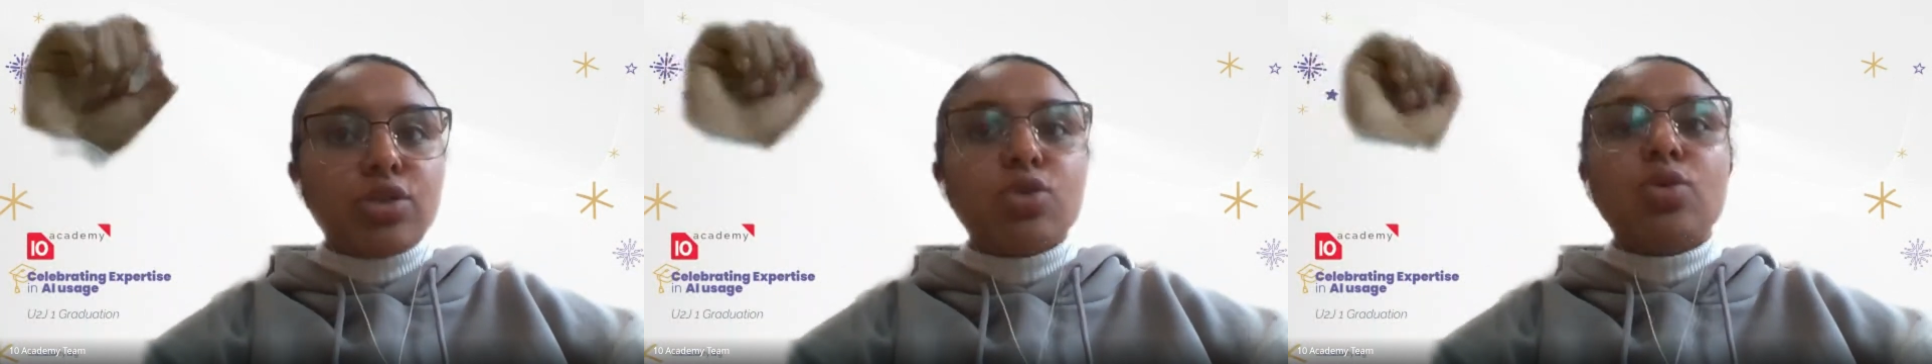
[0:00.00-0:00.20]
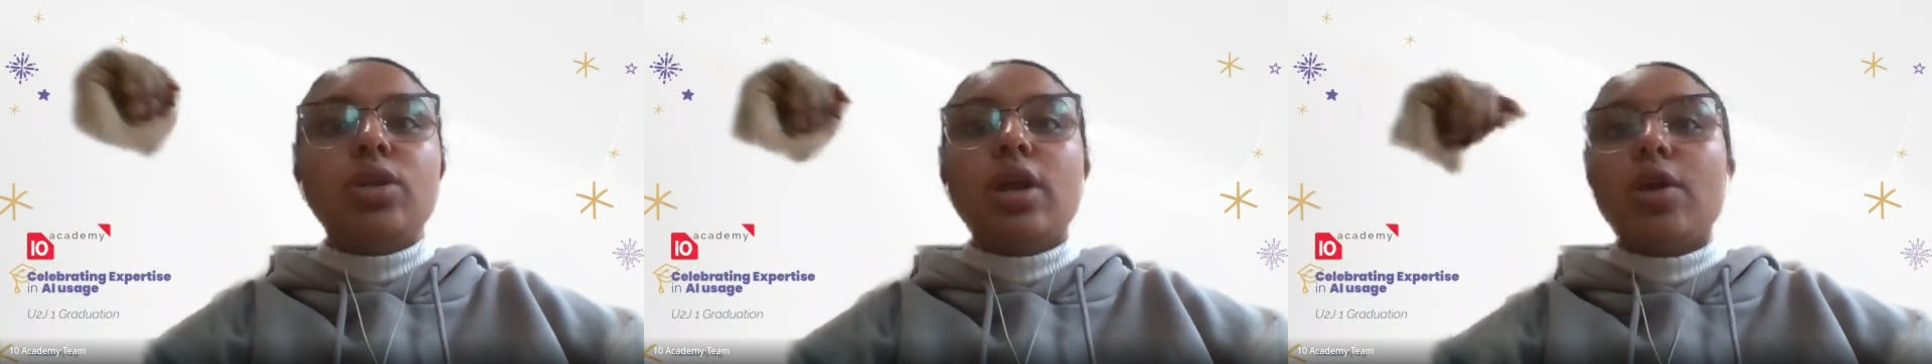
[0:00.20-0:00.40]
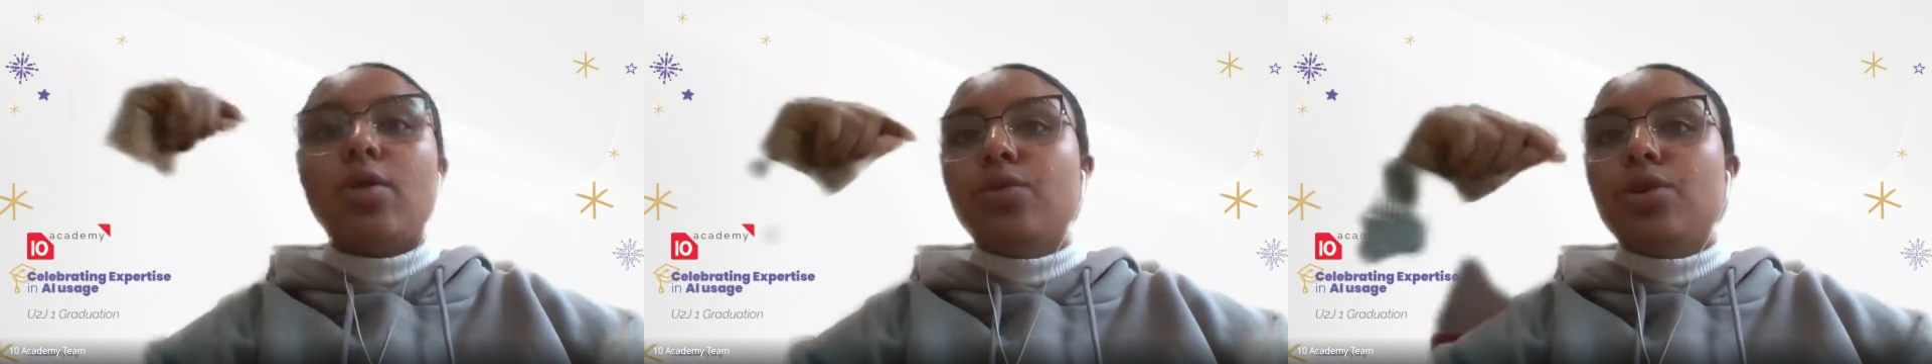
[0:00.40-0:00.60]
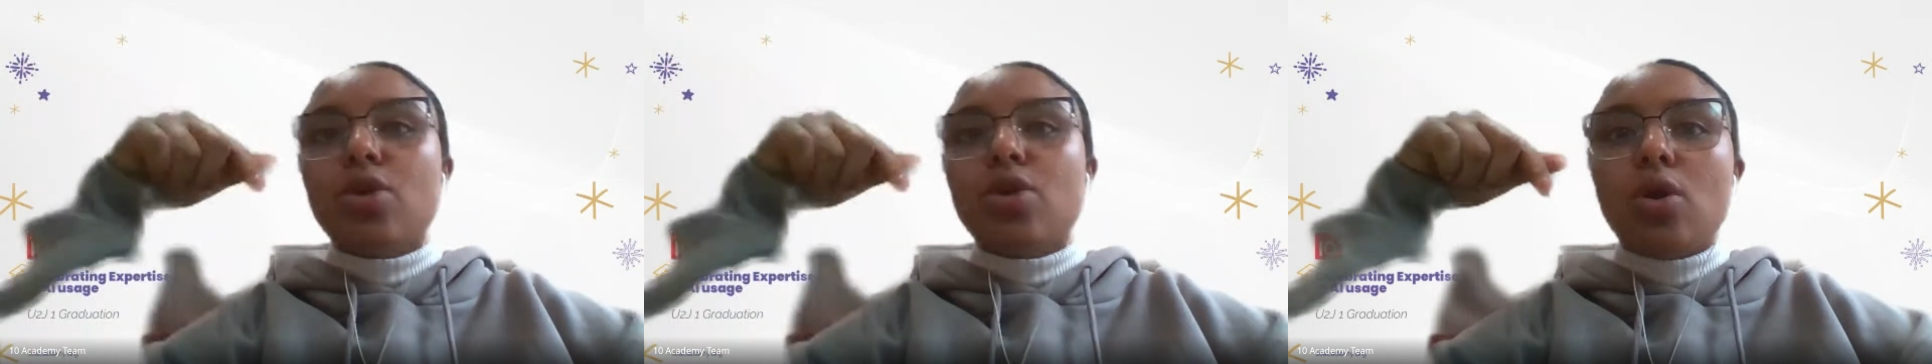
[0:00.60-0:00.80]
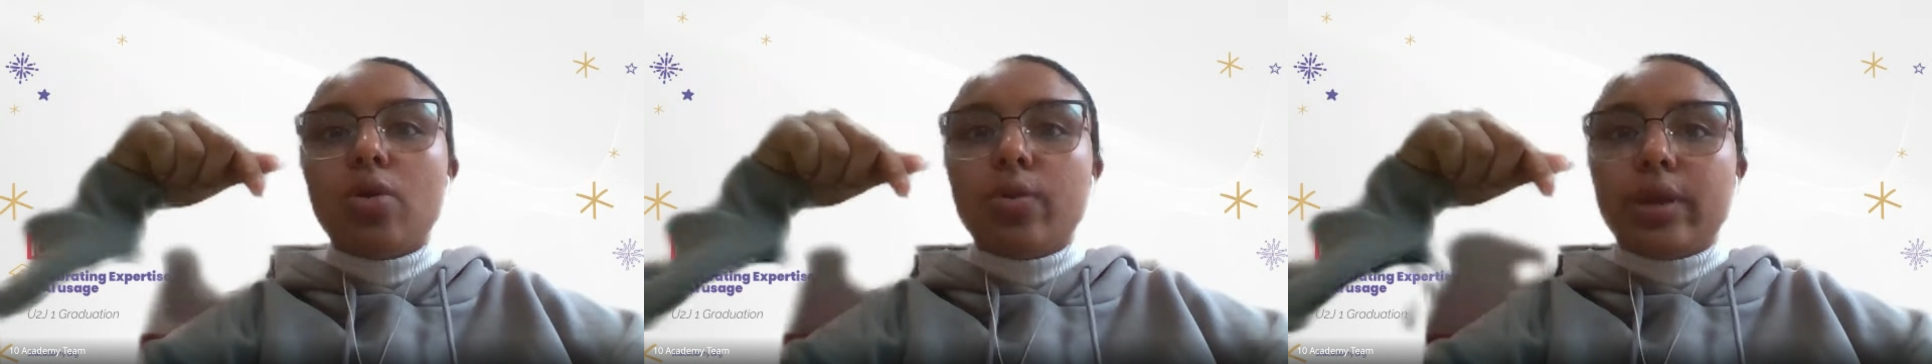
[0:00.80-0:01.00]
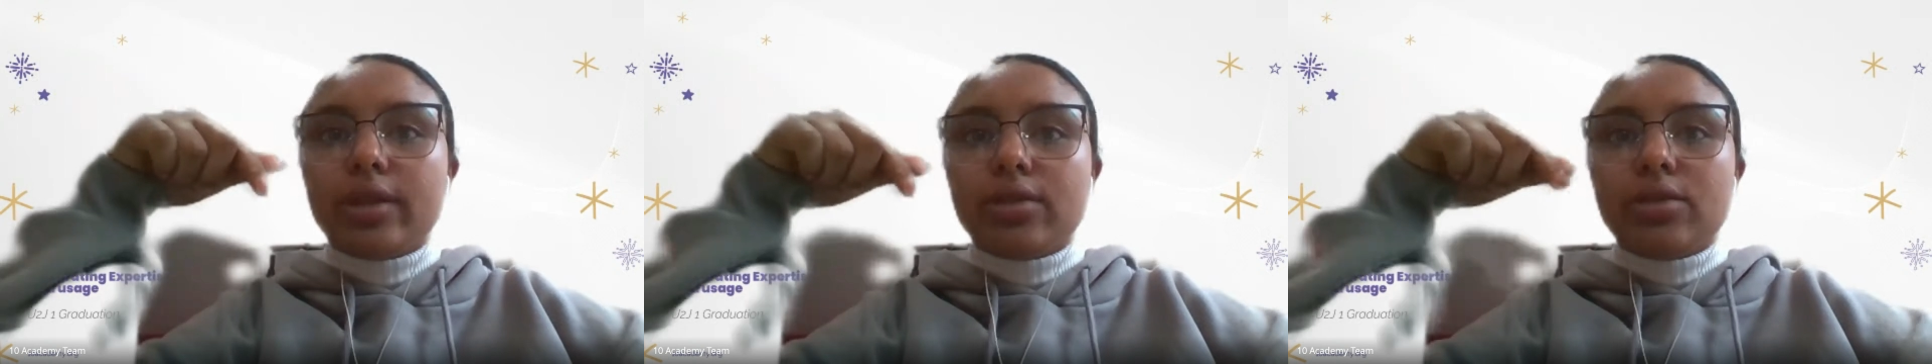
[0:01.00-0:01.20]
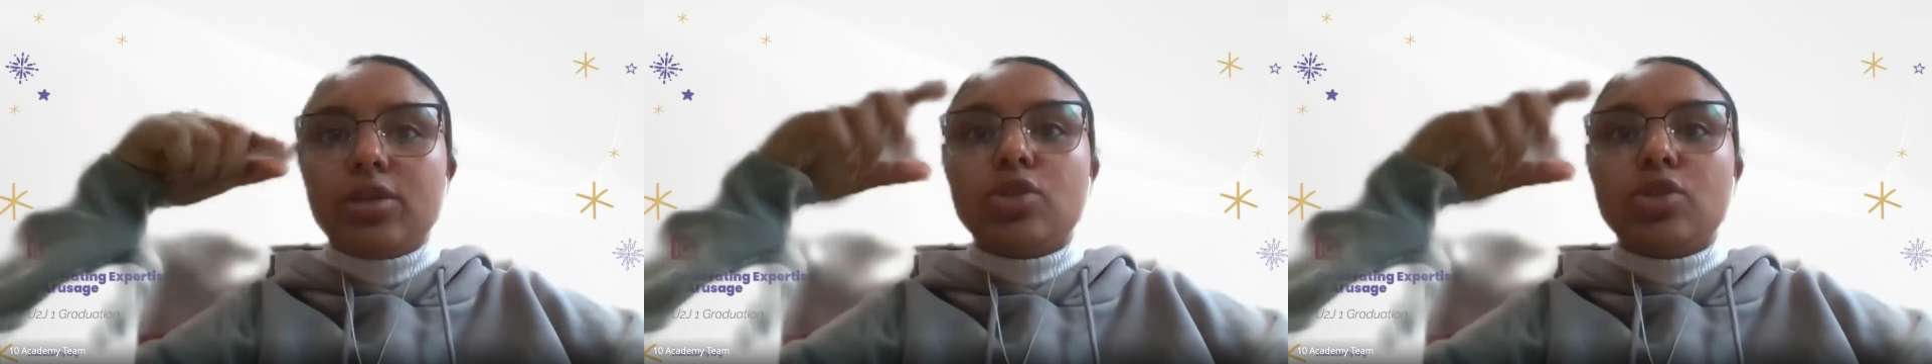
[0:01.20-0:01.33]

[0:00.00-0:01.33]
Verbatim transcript: So now you're on week three.